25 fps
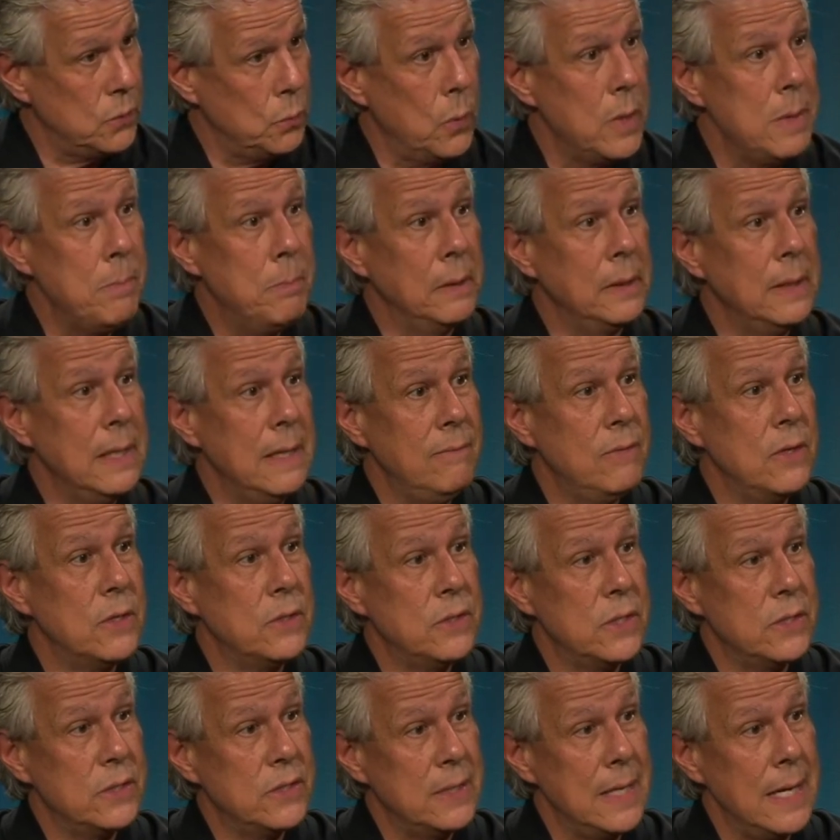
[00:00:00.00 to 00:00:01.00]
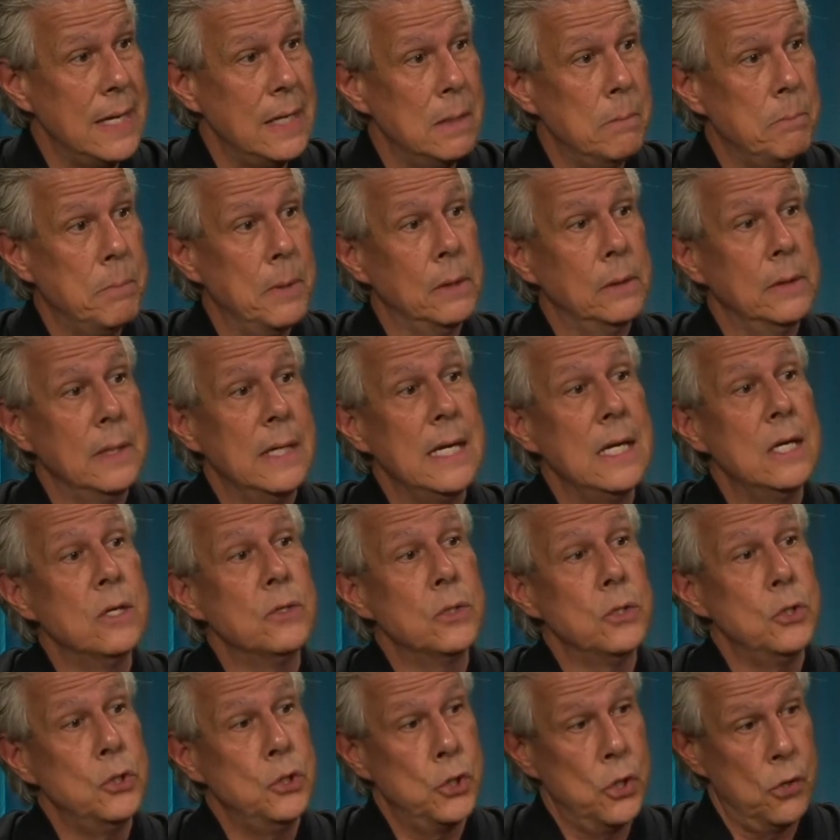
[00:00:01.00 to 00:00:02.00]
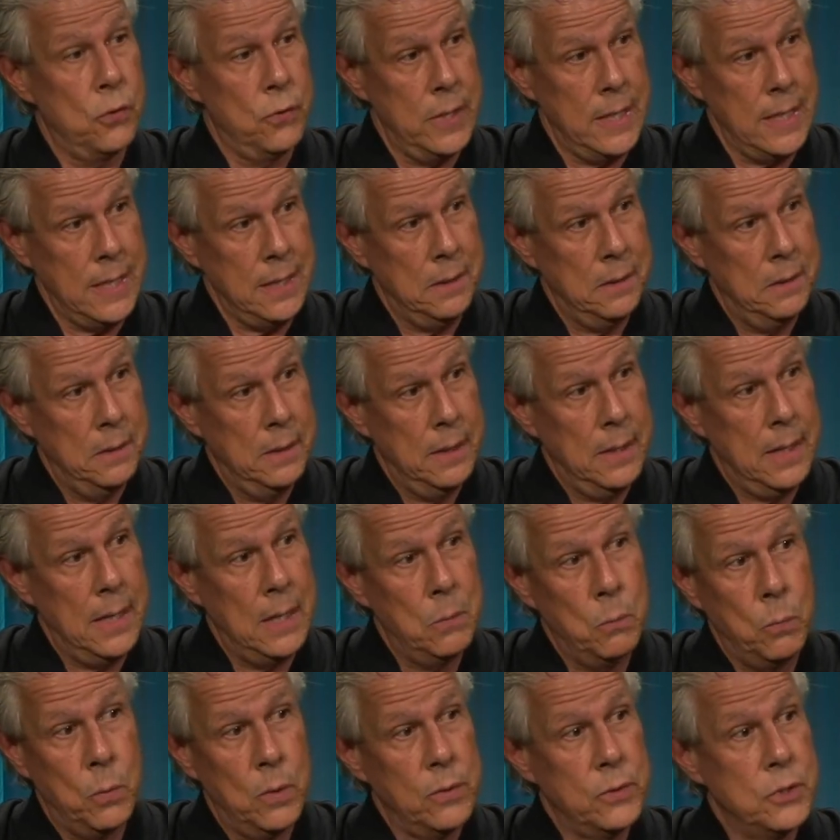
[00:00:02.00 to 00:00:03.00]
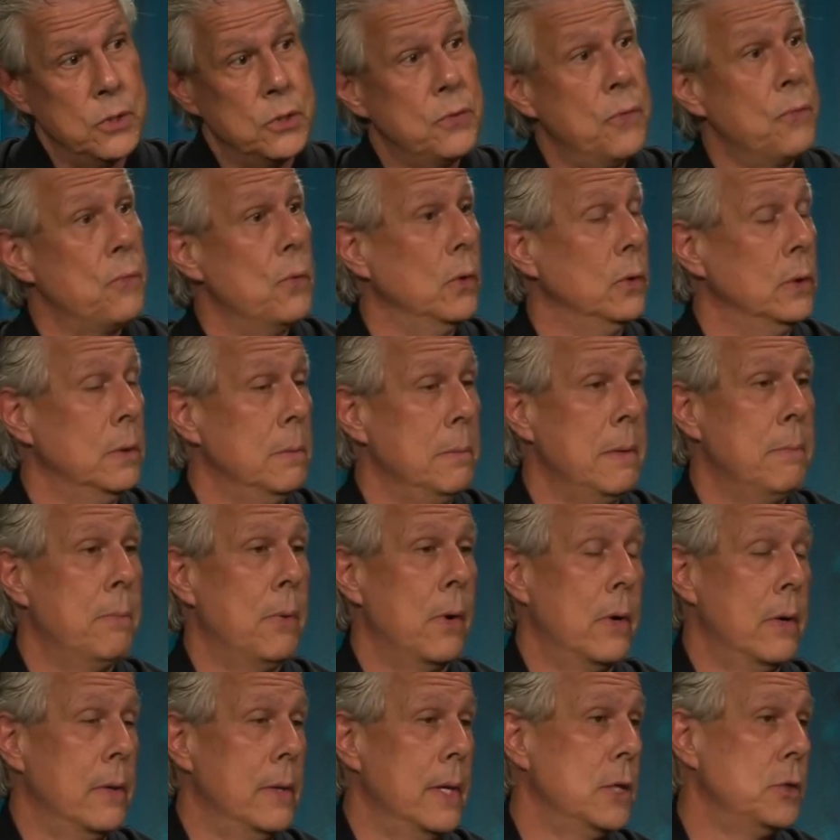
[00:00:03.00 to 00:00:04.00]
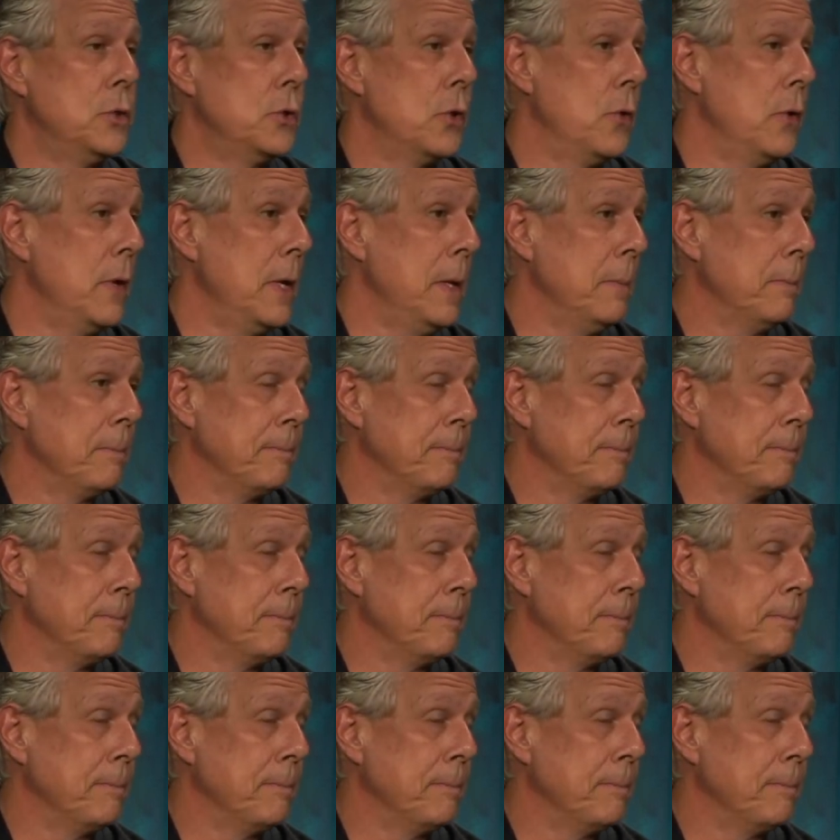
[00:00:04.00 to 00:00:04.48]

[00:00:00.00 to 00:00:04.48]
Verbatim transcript: We believe that sustainability is a journey, and we're just thrilled to be part of that journey.